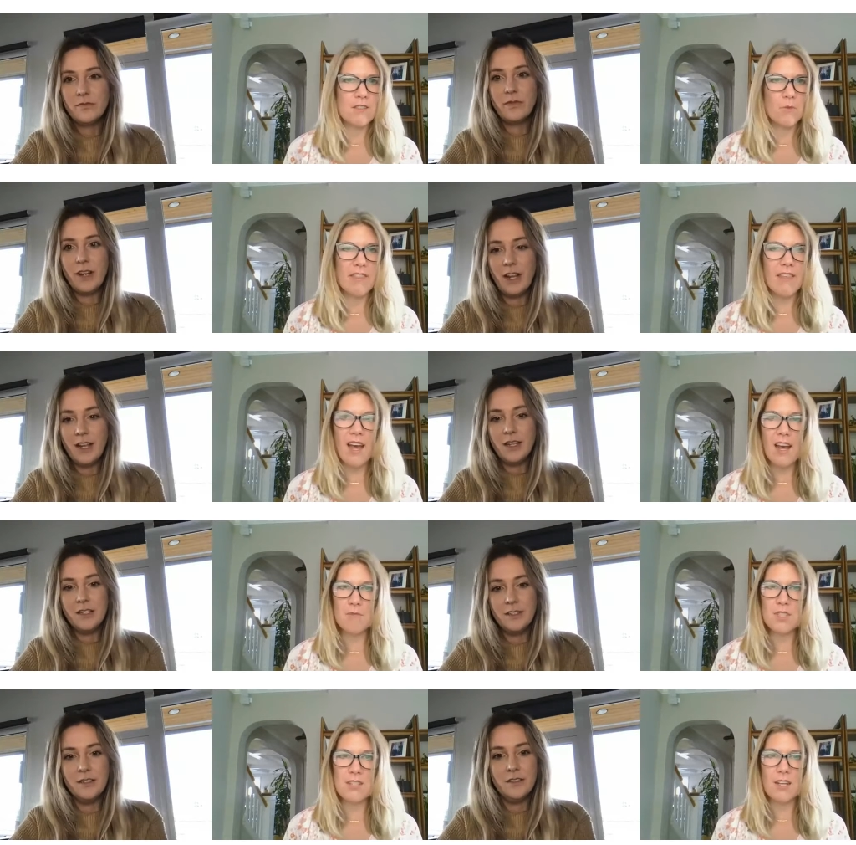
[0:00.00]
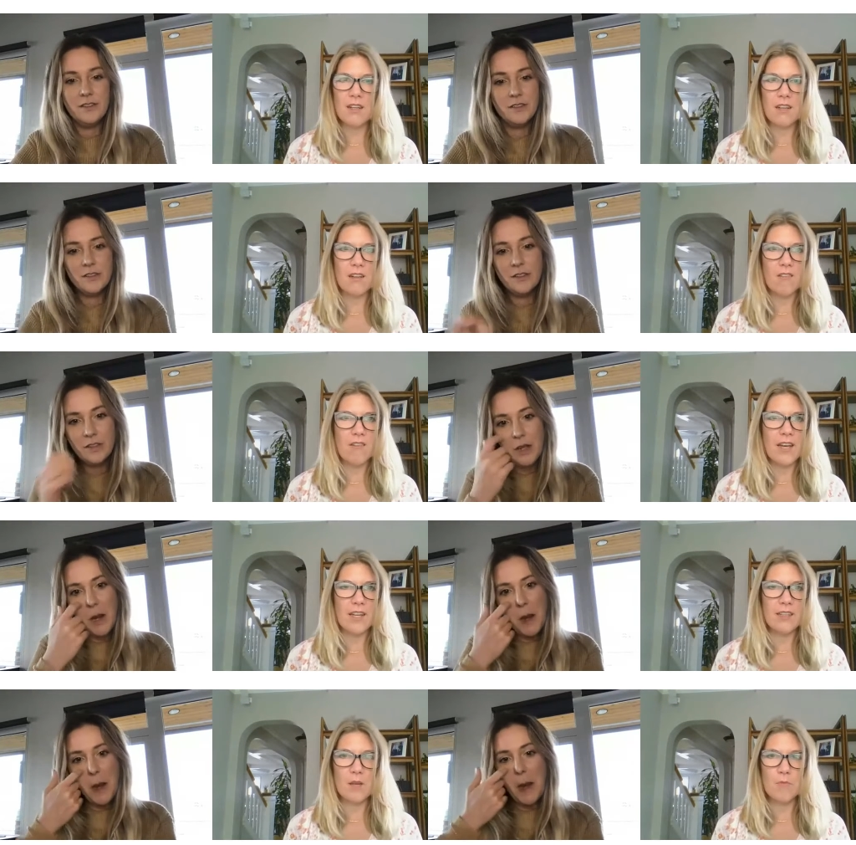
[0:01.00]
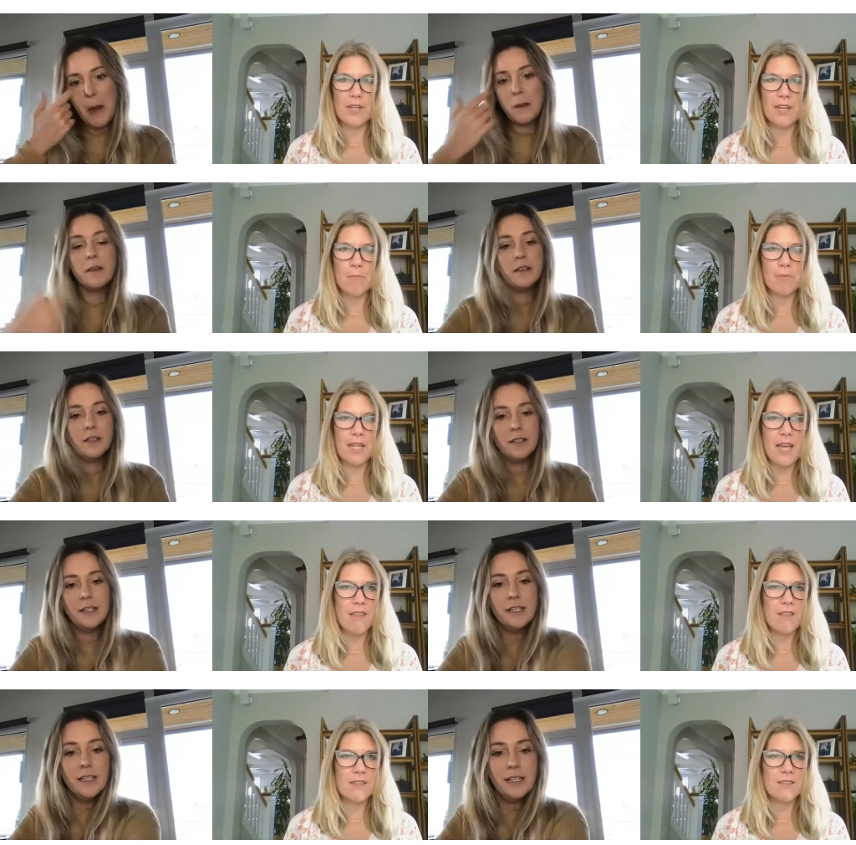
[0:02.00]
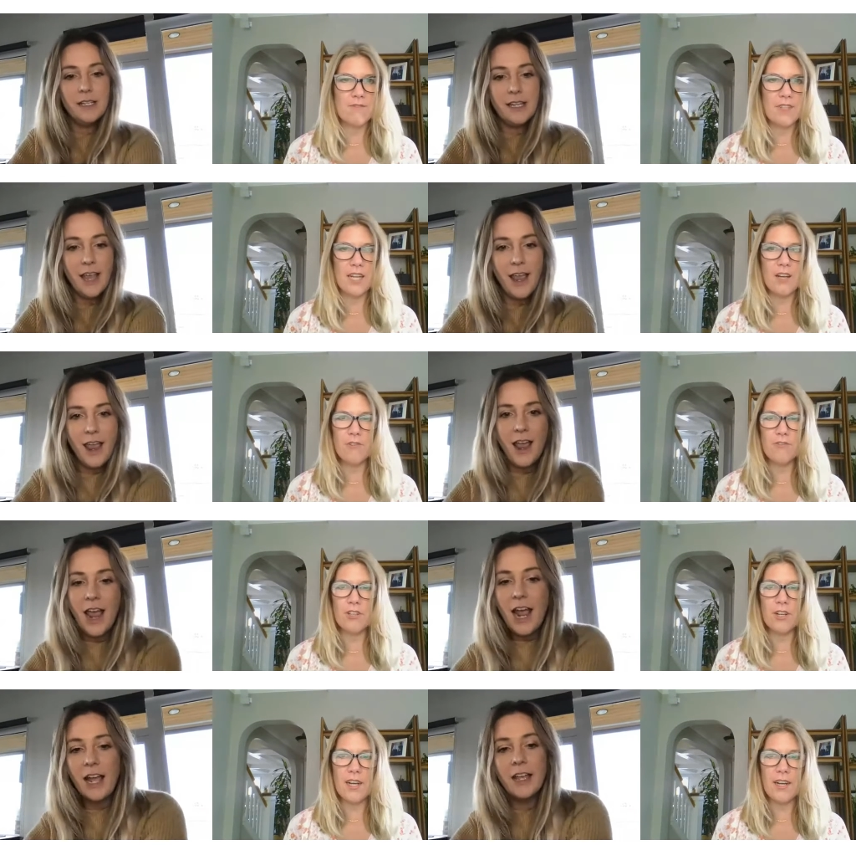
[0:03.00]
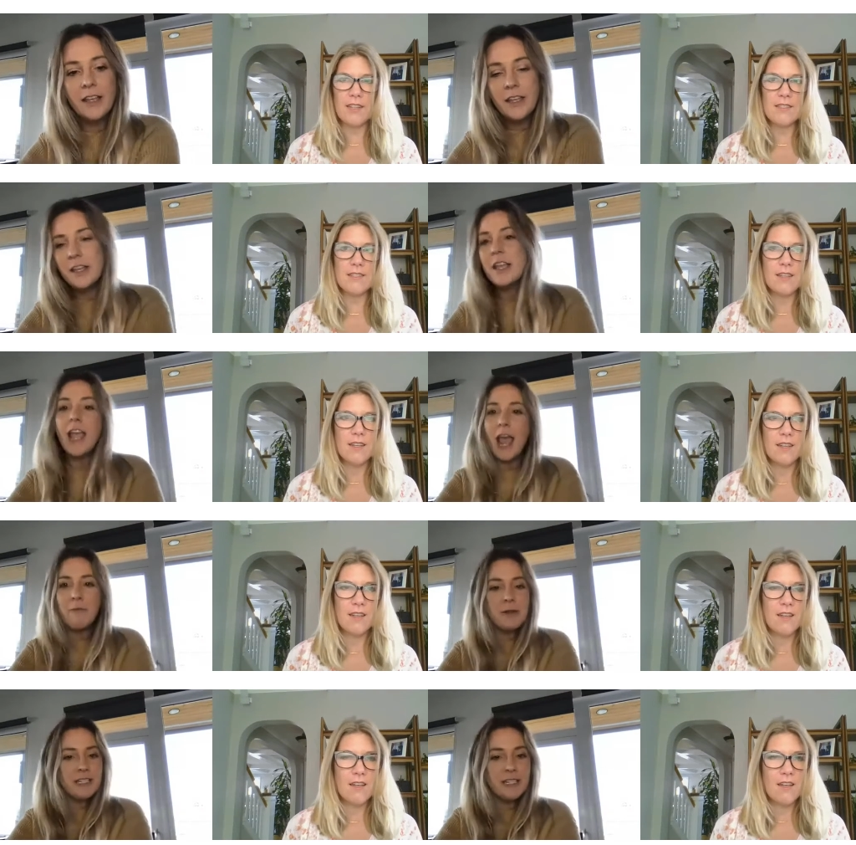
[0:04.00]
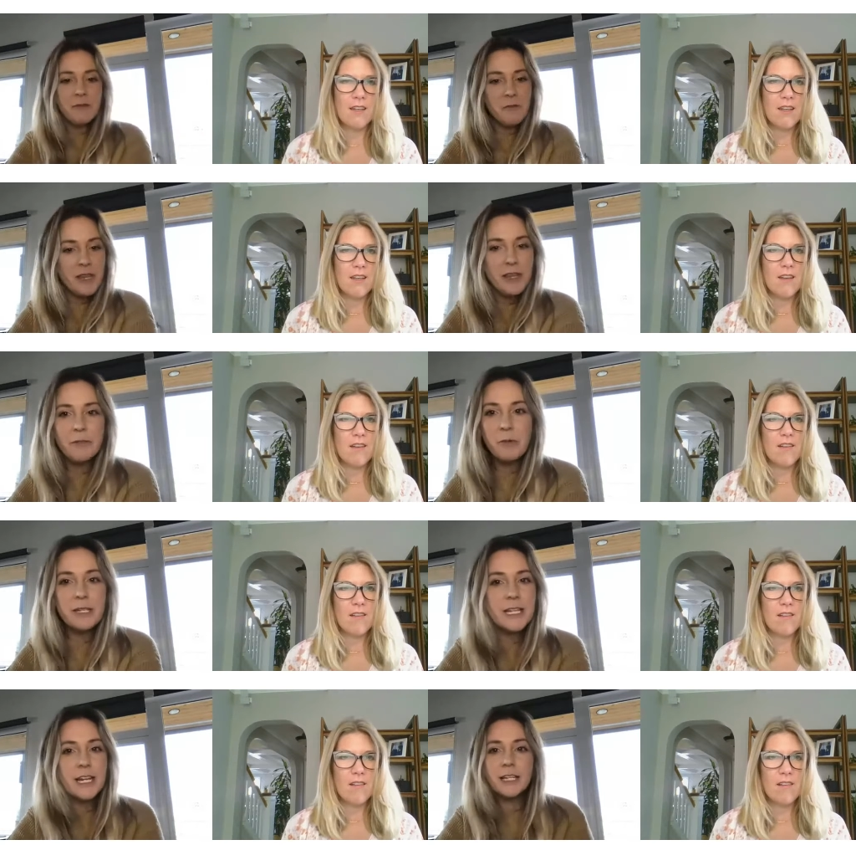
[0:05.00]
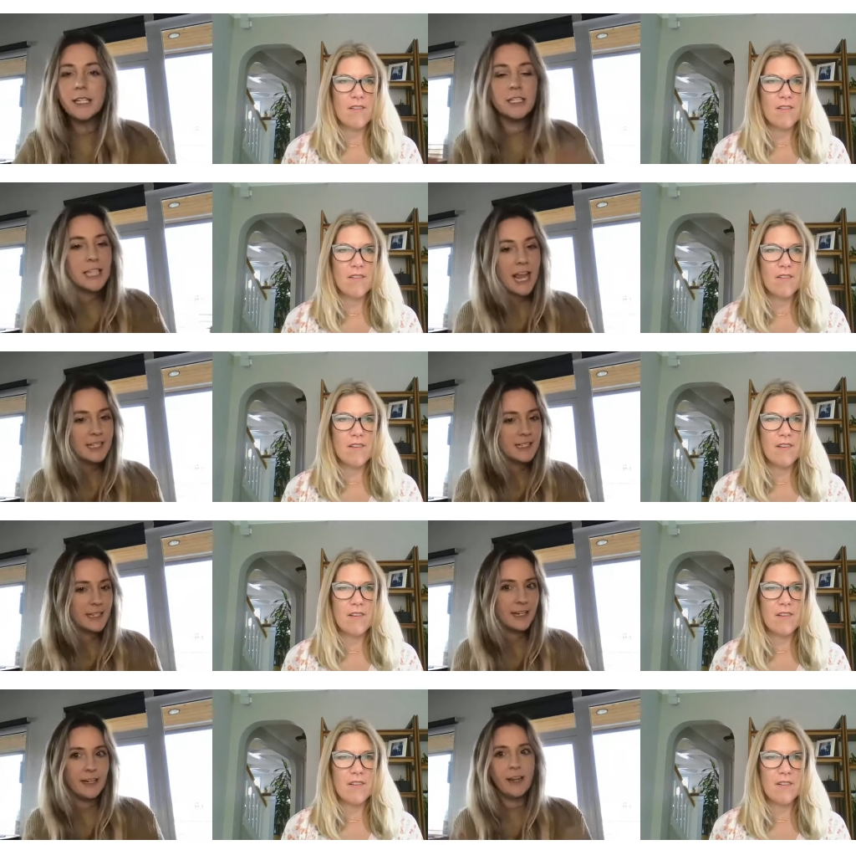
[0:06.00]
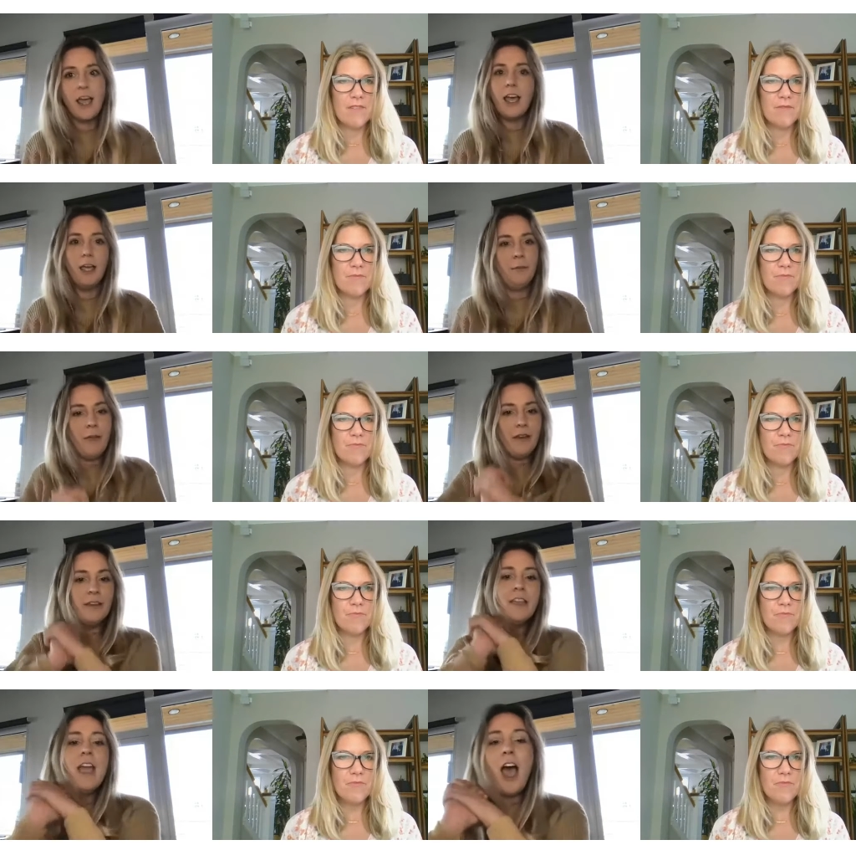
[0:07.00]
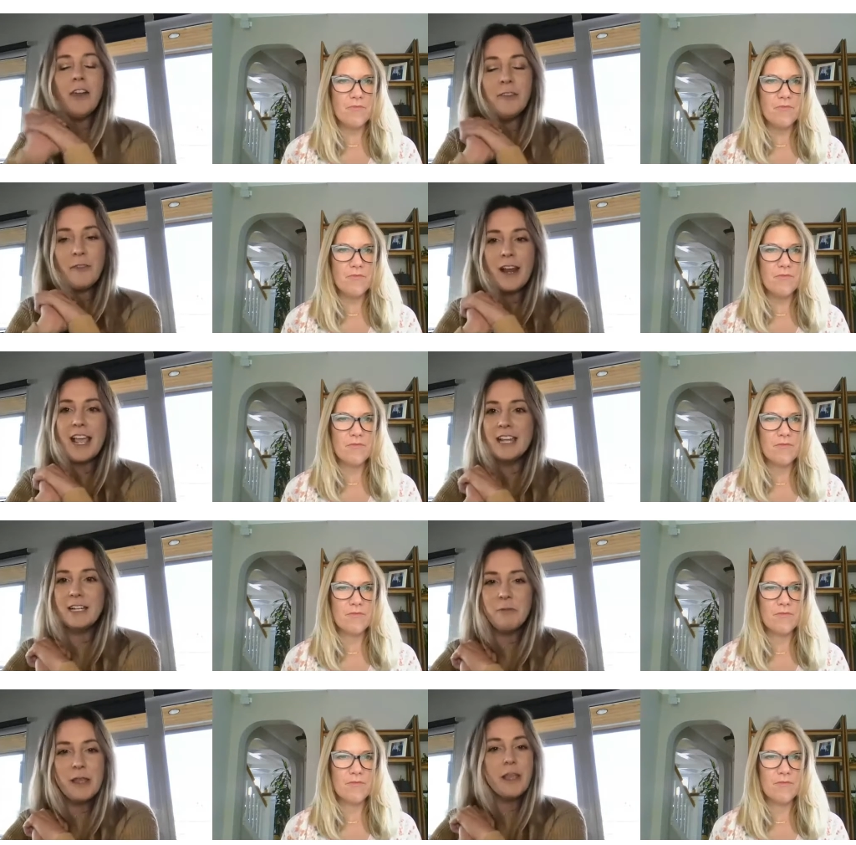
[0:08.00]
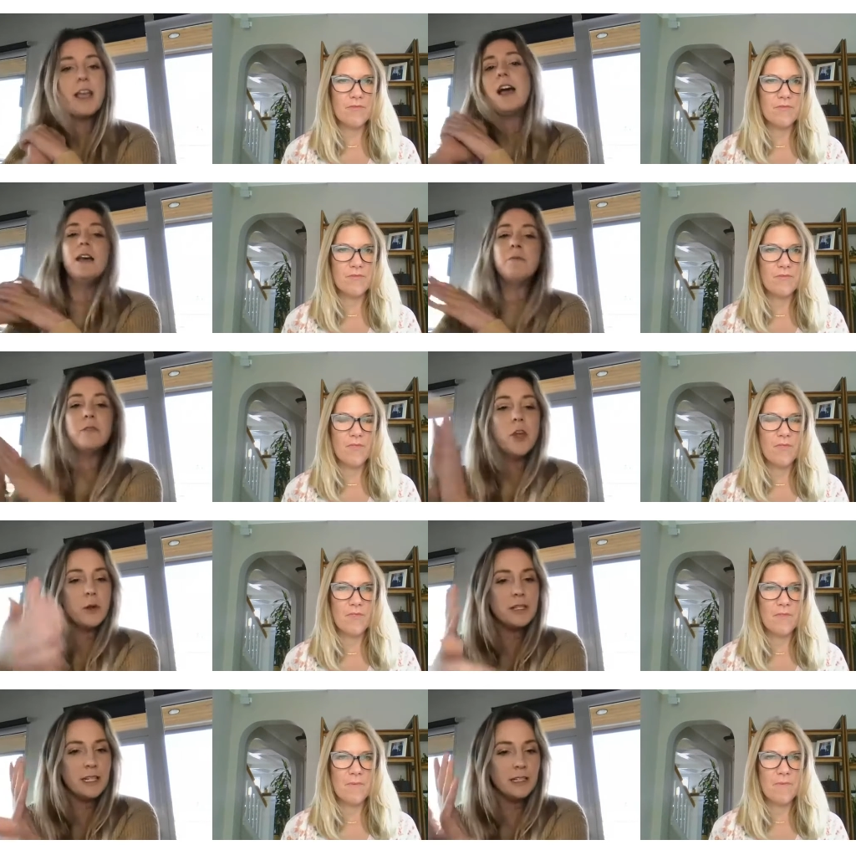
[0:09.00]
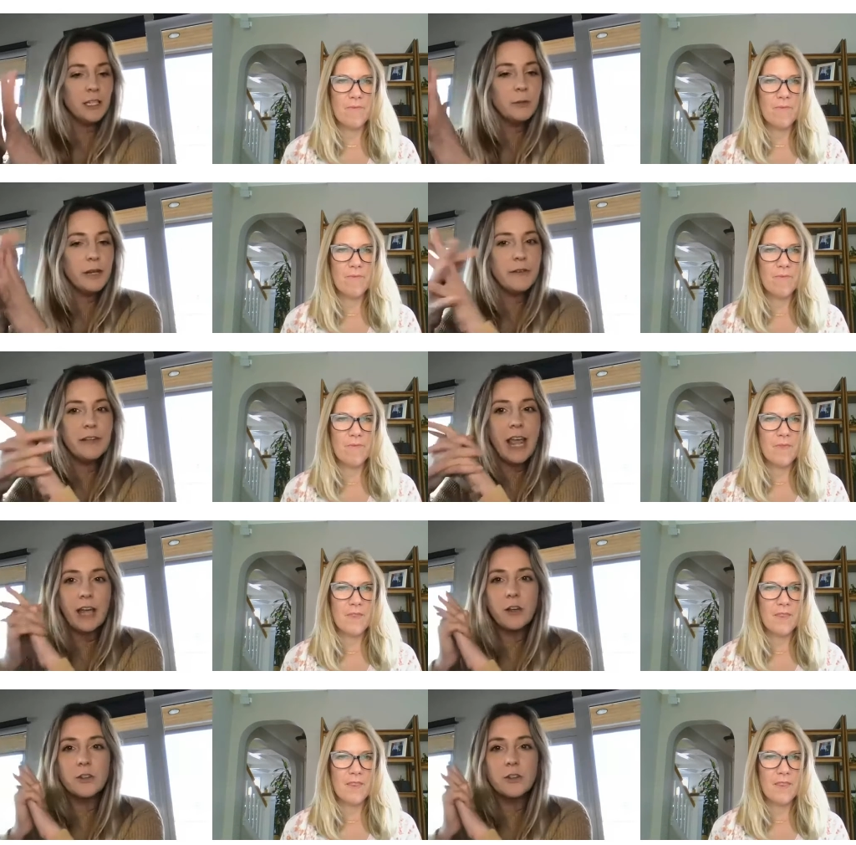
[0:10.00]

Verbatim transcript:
Speaker 1: So, with that, I'm just going to go ahead and let Brittany play this video yeah. for you guys
Speaker 2: and we did we we did a little testing um, on the front end and we uh, noticed a little bit of an